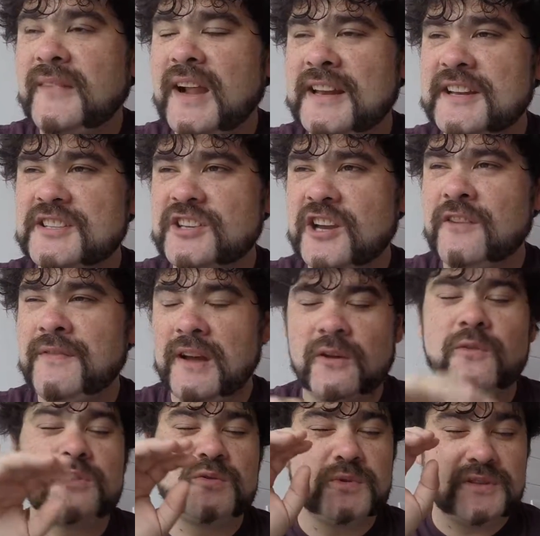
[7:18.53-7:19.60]
And it's a show that, of
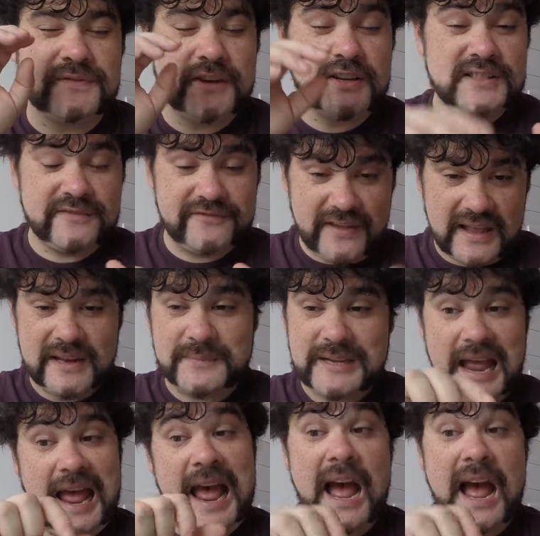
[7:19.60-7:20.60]
course, was first developed